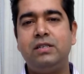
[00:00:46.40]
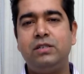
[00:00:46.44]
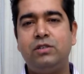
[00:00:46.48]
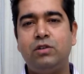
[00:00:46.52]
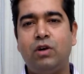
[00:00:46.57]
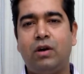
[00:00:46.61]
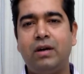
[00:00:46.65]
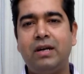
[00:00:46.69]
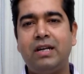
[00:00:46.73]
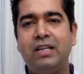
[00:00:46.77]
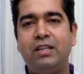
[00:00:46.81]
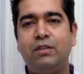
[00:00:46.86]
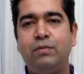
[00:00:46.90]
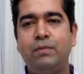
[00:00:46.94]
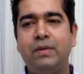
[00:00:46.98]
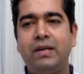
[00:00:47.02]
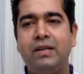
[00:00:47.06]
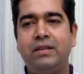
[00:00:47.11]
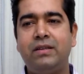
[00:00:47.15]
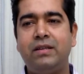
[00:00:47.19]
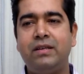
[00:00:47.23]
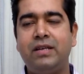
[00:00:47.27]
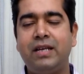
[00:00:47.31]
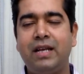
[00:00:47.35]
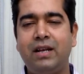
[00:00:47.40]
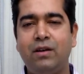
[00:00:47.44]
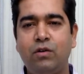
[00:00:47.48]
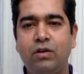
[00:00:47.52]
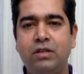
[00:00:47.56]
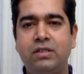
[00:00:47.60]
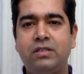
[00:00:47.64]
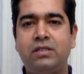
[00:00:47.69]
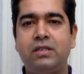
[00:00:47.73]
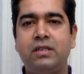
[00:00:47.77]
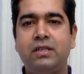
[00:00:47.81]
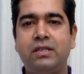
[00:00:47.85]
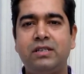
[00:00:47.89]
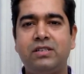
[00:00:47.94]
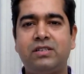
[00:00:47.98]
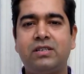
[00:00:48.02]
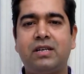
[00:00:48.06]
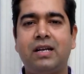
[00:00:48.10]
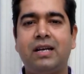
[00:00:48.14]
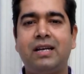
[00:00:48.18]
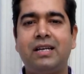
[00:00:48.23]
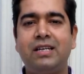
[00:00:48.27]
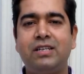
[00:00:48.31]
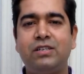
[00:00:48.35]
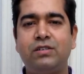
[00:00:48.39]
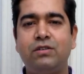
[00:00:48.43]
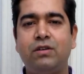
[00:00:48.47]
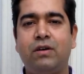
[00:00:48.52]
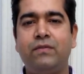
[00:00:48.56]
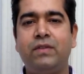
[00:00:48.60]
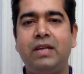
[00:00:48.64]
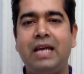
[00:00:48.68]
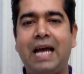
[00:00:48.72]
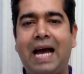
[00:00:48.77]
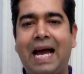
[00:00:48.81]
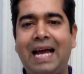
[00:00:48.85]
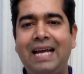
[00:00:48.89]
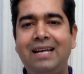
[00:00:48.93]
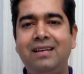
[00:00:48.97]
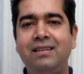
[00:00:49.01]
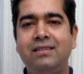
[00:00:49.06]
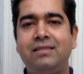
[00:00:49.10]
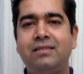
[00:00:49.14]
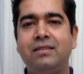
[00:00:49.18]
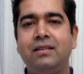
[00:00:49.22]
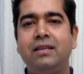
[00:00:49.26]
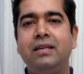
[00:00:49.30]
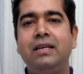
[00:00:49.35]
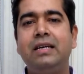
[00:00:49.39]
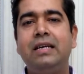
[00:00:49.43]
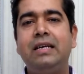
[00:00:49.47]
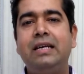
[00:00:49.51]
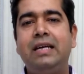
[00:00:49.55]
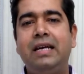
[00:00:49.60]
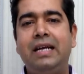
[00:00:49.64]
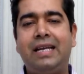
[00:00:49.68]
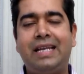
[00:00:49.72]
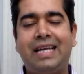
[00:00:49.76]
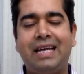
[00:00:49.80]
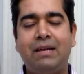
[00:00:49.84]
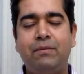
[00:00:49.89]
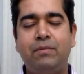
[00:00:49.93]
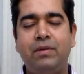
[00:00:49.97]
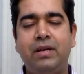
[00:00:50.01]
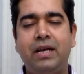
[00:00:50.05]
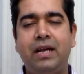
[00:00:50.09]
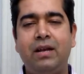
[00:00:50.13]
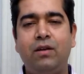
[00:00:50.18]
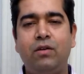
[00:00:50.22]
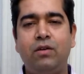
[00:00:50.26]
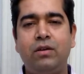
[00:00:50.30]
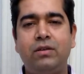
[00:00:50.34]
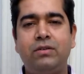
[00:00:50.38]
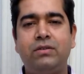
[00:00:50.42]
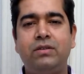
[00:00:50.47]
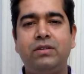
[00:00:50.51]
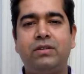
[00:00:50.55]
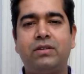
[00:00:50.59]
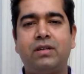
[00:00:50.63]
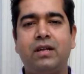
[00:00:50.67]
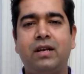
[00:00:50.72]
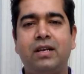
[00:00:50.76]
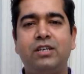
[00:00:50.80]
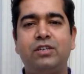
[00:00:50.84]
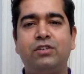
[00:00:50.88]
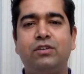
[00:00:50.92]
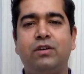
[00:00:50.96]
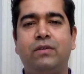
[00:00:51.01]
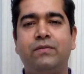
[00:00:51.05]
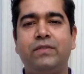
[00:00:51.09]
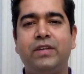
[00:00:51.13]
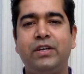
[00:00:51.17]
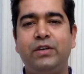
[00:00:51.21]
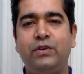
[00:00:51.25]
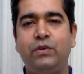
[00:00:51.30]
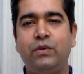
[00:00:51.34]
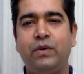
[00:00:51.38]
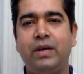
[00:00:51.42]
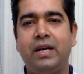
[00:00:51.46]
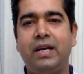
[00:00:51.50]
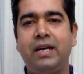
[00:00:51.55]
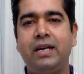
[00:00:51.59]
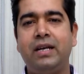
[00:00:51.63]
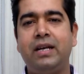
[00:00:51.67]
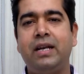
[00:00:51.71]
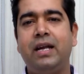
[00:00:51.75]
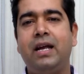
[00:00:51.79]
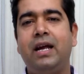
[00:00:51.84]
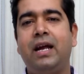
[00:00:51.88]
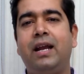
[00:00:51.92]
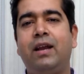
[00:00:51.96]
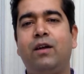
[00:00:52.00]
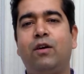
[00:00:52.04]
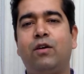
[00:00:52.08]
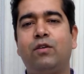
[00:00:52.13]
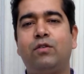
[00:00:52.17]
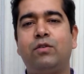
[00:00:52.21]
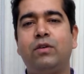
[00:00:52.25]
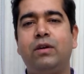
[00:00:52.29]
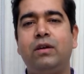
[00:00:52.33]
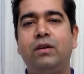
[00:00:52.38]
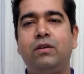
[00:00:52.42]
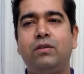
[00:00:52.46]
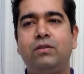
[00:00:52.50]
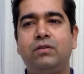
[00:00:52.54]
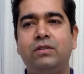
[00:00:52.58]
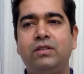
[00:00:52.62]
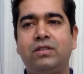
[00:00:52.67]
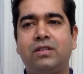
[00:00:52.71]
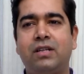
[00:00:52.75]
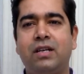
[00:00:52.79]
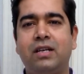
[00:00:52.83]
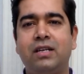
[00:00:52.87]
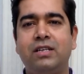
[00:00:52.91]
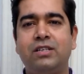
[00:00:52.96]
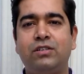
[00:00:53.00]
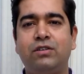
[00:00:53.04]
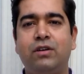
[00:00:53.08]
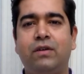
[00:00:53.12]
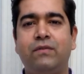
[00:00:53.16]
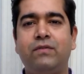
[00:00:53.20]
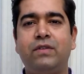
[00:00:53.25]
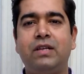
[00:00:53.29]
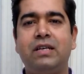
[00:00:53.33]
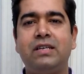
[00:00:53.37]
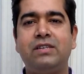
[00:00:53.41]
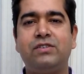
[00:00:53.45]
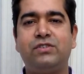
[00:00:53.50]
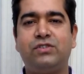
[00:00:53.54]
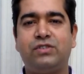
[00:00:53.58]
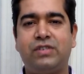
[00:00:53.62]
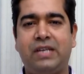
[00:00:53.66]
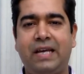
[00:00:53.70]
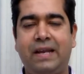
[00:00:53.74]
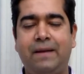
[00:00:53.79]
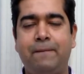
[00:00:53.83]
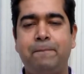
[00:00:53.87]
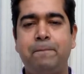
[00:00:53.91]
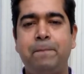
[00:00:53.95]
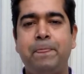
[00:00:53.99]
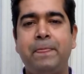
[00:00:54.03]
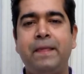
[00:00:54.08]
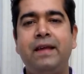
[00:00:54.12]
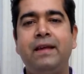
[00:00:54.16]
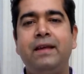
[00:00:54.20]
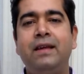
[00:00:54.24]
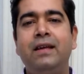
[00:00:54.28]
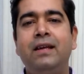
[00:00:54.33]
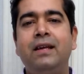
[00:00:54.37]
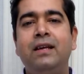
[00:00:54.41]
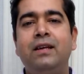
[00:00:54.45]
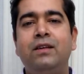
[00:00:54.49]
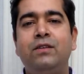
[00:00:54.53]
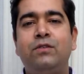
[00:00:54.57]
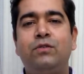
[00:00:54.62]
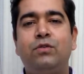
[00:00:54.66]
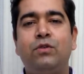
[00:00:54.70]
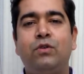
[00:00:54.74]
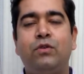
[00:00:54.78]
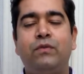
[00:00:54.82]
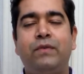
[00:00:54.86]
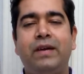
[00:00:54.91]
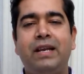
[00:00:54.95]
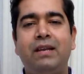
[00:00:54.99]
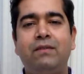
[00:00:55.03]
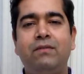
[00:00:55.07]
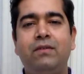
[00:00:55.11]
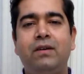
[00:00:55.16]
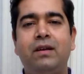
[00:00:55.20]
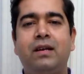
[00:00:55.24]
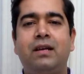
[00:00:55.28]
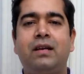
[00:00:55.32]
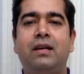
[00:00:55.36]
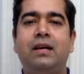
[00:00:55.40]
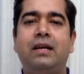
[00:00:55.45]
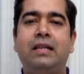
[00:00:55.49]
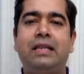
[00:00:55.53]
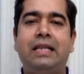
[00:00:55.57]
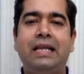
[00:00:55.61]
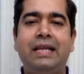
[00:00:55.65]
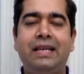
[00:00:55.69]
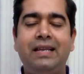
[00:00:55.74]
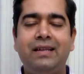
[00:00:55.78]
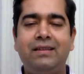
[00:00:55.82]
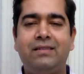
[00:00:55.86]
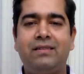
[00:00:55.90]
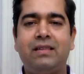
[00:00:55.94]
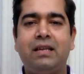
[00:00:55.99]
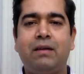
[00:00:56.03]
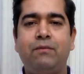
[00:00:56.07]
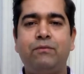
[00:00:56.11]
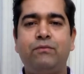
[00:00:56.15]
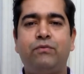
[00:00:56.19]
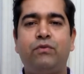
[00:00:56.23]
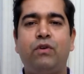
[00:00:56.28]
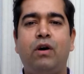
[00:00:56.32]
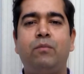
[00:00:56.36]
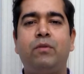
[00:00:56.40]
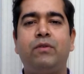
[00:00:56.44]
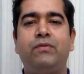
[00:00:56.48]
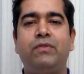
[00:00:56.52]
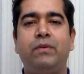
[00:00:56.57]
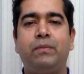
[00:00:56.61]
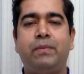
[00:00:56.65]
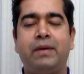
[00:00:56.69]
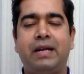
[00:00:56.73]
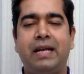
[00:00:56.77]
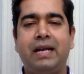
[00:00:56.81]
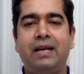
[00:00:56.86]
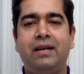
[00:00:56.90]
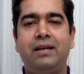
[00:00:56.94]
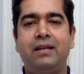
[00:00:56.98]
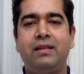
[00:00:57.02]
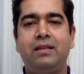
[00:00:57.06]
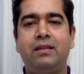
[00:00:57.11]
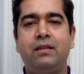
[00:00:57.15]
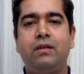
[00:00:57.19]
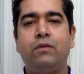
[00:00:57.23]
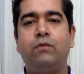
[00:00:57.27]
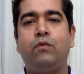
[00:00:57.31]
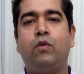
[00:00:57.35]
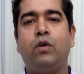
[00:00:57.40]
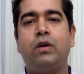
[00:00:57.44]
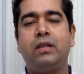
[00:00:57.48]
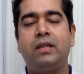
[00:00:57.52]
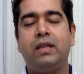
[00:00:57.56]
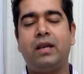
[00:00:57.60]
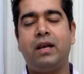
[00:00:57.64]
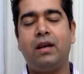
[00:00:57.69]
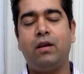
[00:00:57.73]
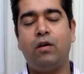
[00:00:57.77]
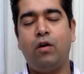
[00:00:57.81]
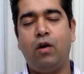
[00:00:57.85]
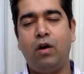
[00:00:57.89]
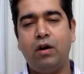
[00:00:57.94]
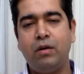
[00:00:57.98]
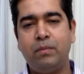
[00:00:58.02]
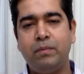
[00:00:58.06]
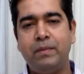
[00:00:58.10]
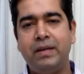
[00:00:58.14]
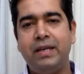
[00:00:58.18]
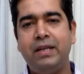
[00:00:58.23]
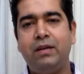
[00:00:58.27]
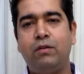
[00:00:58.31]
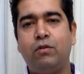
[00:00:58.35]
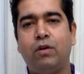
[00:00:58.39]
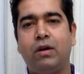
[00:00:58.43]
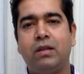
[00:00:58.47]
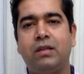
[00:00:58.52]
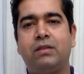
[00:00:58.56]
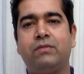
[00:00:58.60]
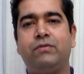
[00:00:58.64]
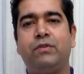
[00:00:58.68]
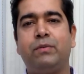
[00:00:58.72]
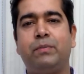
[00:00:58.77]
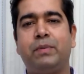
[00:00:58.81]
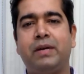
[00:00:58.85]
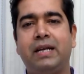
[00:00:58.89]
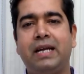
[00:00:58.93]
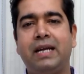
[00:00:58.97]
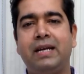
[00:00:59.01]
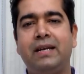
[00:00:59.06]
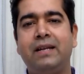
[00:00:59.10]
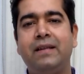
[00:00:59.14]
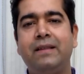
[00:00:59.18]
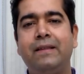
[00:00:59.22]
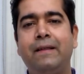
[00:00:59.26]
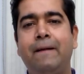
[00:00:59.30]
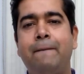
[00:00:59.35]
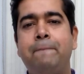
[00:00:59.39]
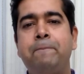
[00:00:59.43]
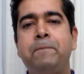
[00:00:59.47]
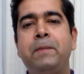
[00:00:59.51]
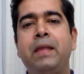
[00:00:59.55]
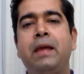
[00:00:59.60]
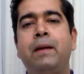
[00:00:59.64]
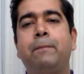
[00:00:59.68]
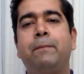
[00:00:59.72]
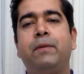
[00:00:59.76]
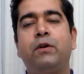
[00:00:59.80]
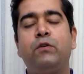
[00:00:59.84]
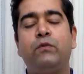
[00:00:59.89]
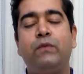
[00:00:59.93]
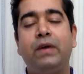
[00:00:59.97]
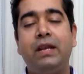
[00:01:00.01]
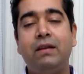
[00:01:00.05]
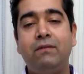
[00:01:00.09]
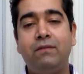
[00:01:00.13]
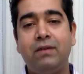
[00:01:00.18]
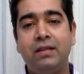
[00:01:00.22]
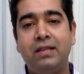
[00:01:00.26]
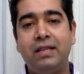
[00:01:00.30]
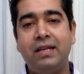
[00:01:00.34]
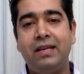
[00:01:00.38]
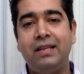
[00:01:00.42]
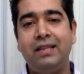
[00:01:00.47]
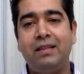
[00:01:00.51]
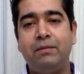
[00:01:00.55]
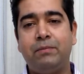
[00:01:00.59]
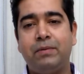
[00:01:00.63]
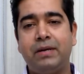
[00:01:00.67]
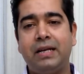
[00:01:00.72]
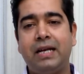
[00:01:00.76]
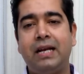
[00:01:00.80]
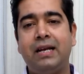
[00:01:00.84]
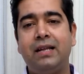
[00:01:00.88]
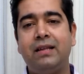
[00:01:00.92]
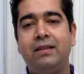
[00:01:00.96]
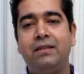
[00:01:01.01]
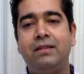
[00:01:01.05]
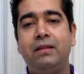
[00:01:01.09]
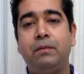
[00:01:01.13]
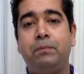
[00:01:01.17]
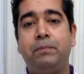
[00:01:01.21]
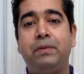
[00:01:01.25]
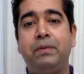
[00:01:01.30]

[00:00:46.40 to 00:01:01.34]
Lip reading: Jaundice means yellowish discoloration of the eyes. It can be yellowish discoloration of the urine and also yellowish discoloration of the skin. So whenever there is some form of hepatitis, there are many causes of hepatitis, but whenever there is hepatitis, the